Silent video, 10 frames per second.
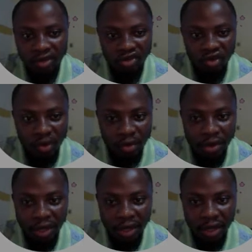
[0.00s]
just come
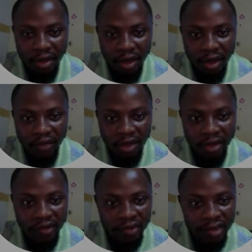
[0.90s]
here,
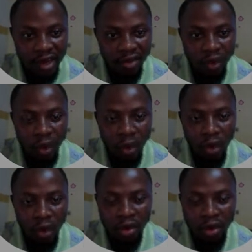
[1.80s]
Africa, you select all.